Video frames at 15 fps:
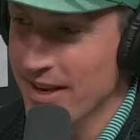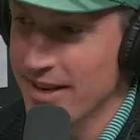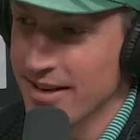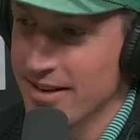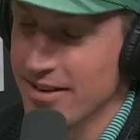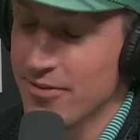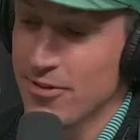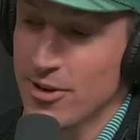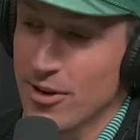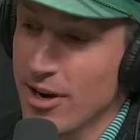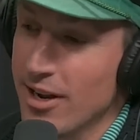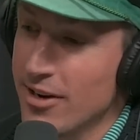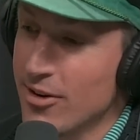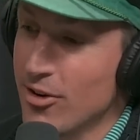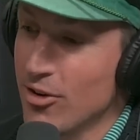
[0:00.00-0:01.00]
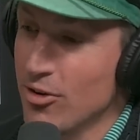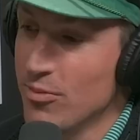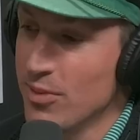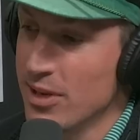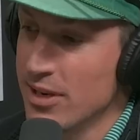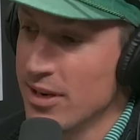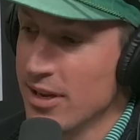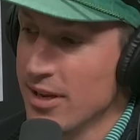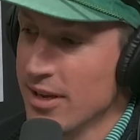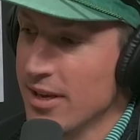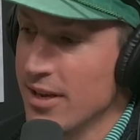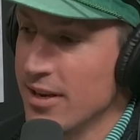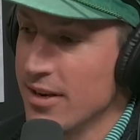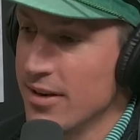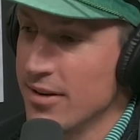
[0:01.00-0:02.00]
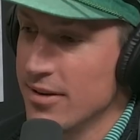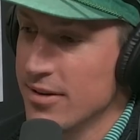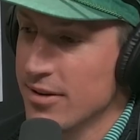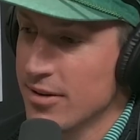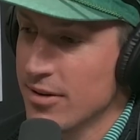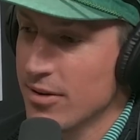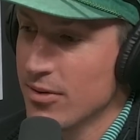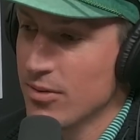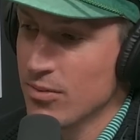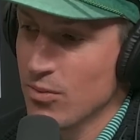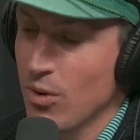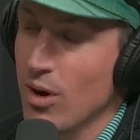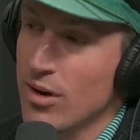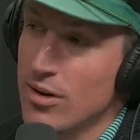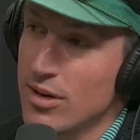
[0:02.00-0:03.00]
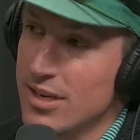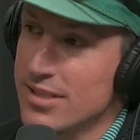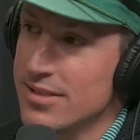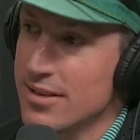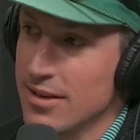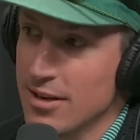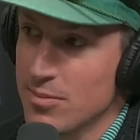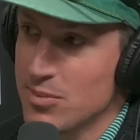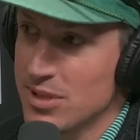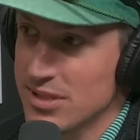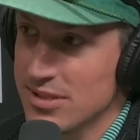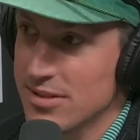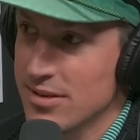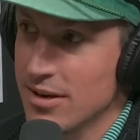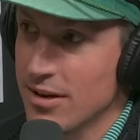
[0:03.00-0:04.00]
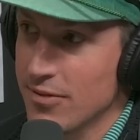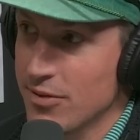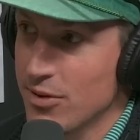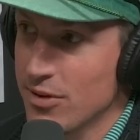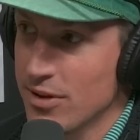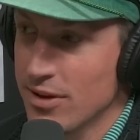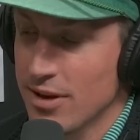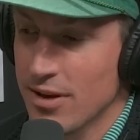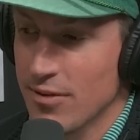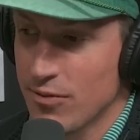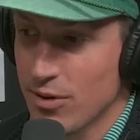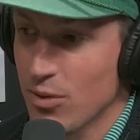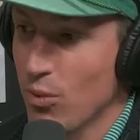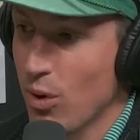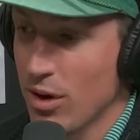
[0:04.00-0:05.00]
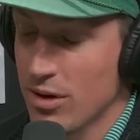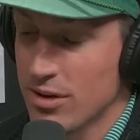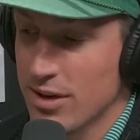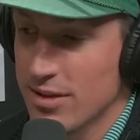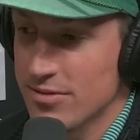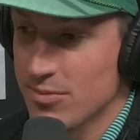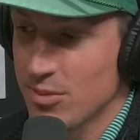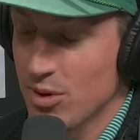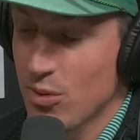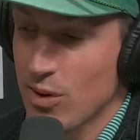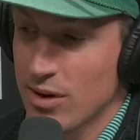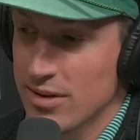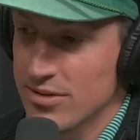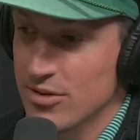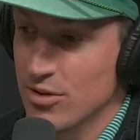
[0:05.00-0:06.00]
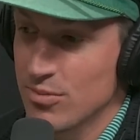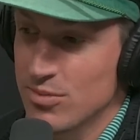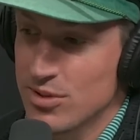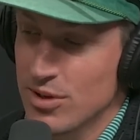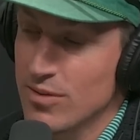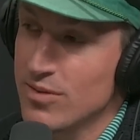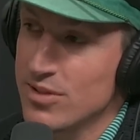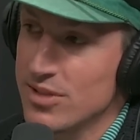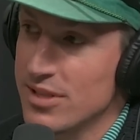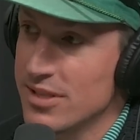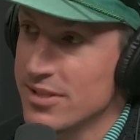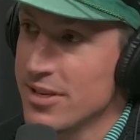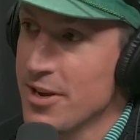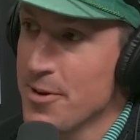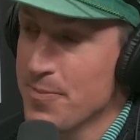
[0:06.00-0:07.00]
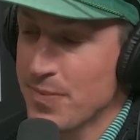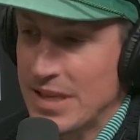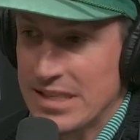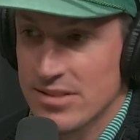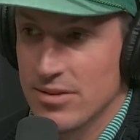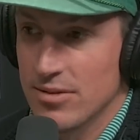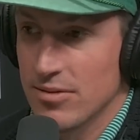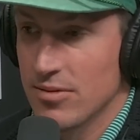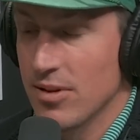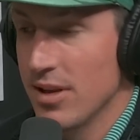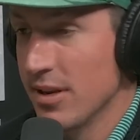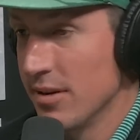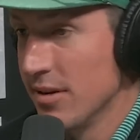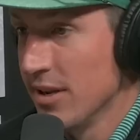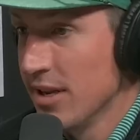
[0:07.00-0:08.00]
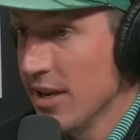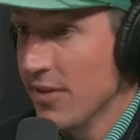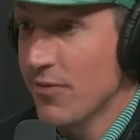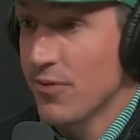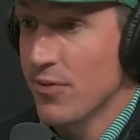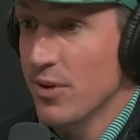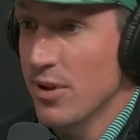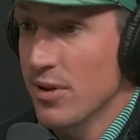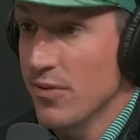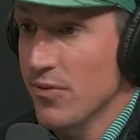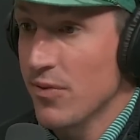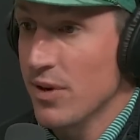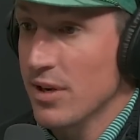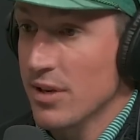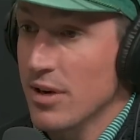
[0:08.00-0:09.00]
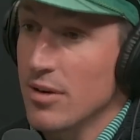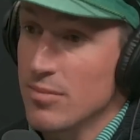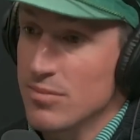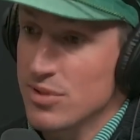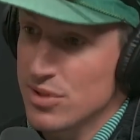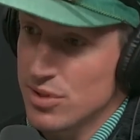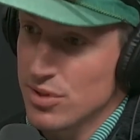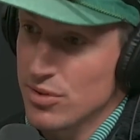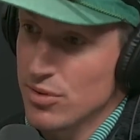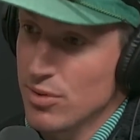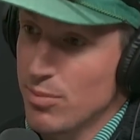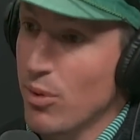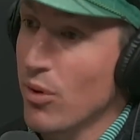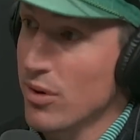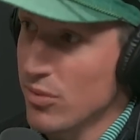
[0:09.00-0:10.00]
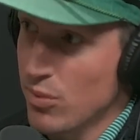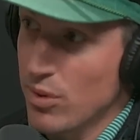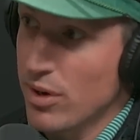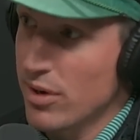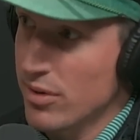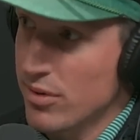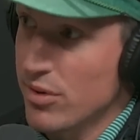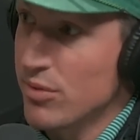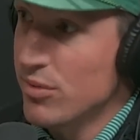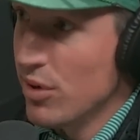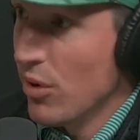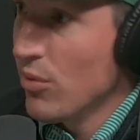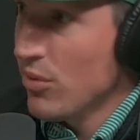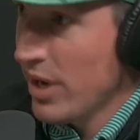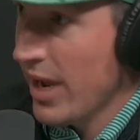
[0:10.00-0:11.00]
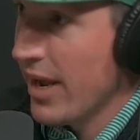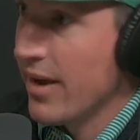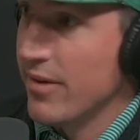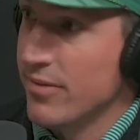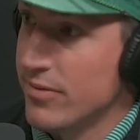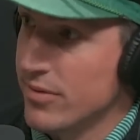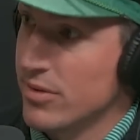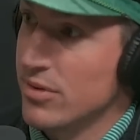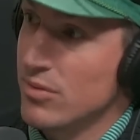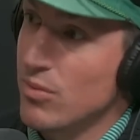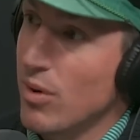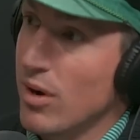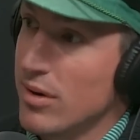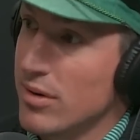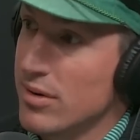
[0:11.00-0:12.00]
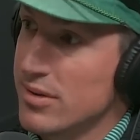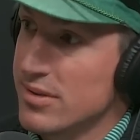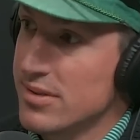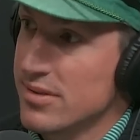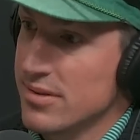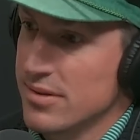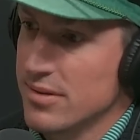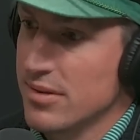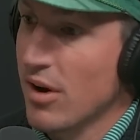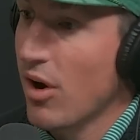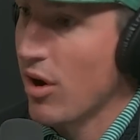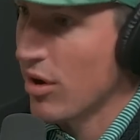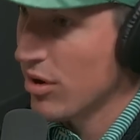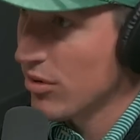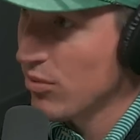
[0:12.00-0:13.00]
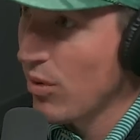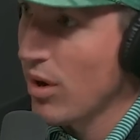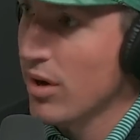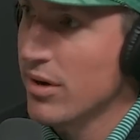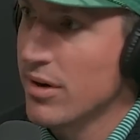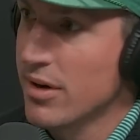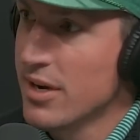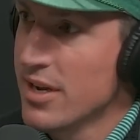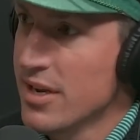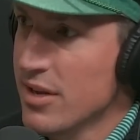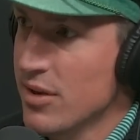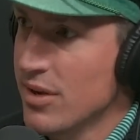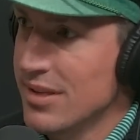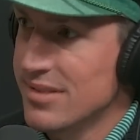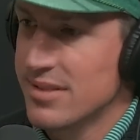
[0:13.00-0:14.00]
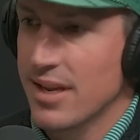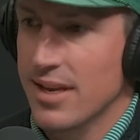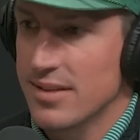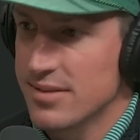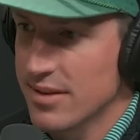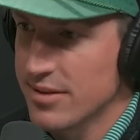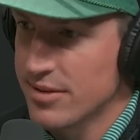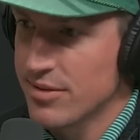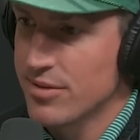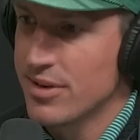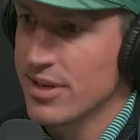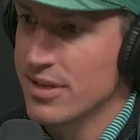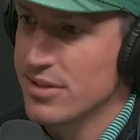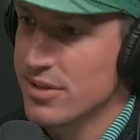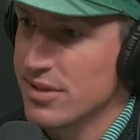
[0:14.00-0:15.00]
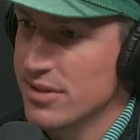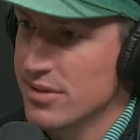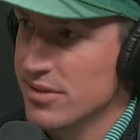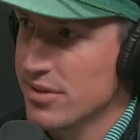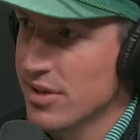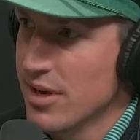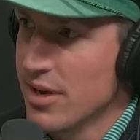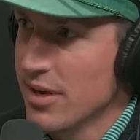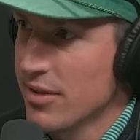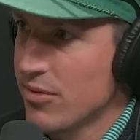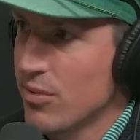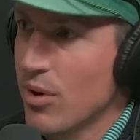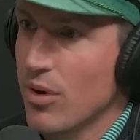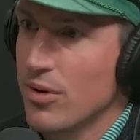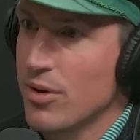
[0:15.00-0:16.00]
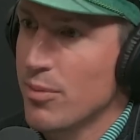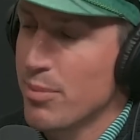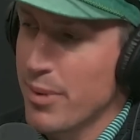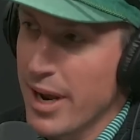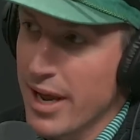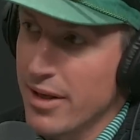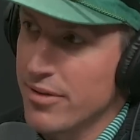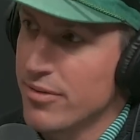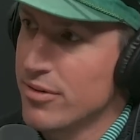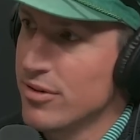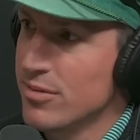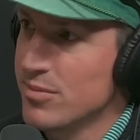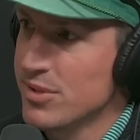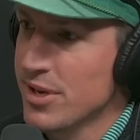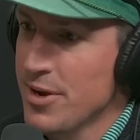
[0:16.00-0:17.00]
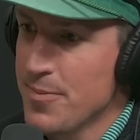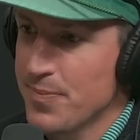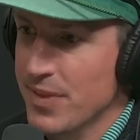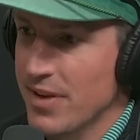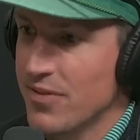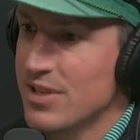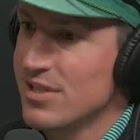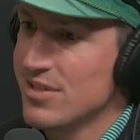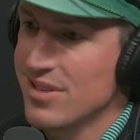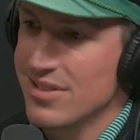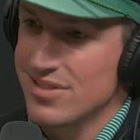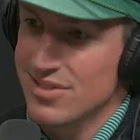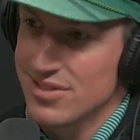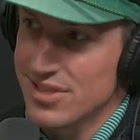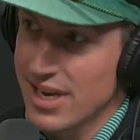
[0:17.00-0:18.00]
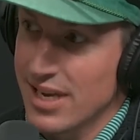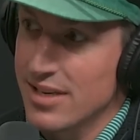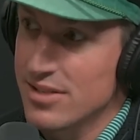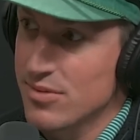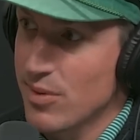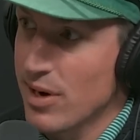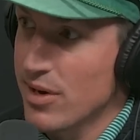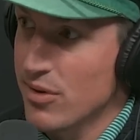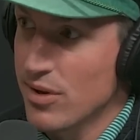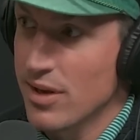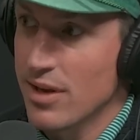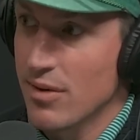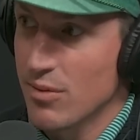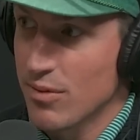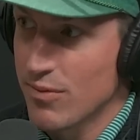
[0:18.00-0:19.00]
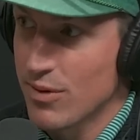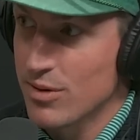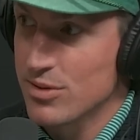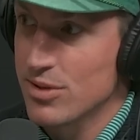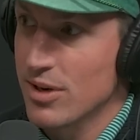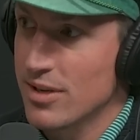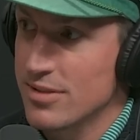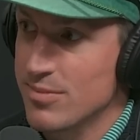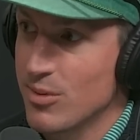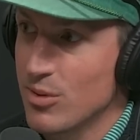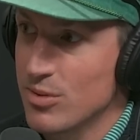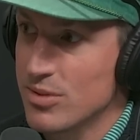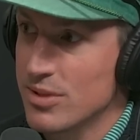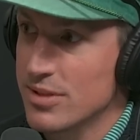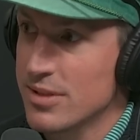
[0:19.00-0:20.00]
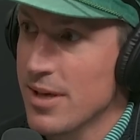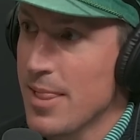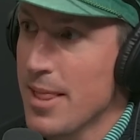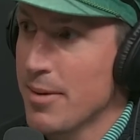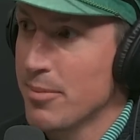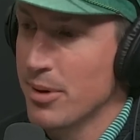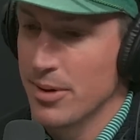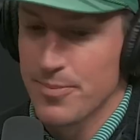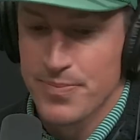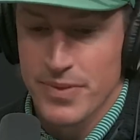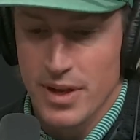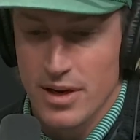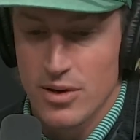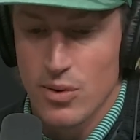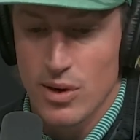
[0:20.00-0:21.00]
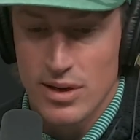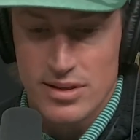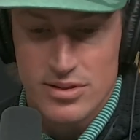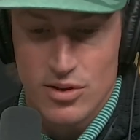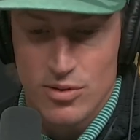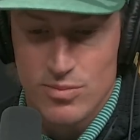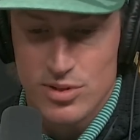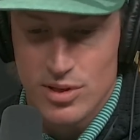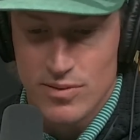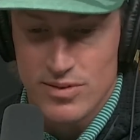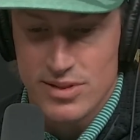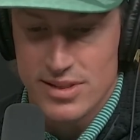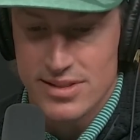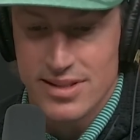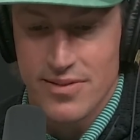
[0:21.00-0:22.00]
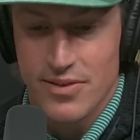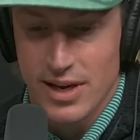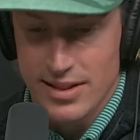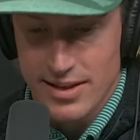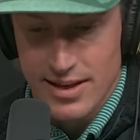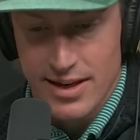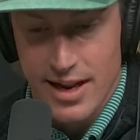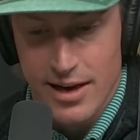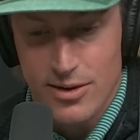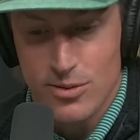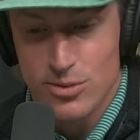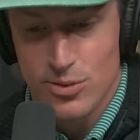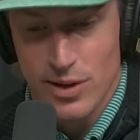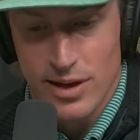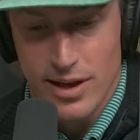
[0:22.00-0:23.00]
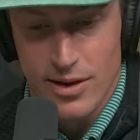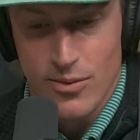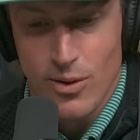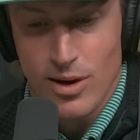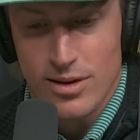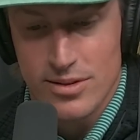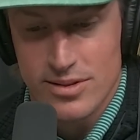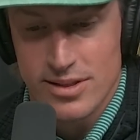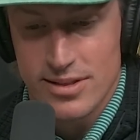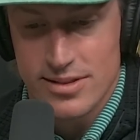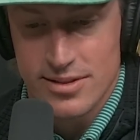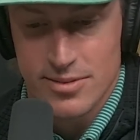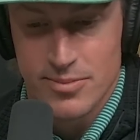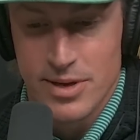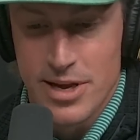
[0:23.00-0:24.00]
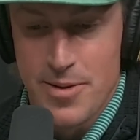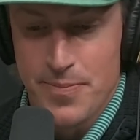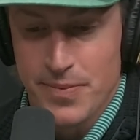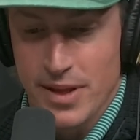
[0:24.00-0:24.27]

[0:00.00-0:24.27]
And if you're at home and your water isn't up to snuff, you can get a free water test from Aquarius Home Services. So, and if it comes to a point where you don't have good water, it's hard water, you get stains on your dishes, throughout your bathrooms. If it just doesn't taste right, you can get reverse osmosis. But Aquarius Home Services, they've got the Connecticut drinking water system.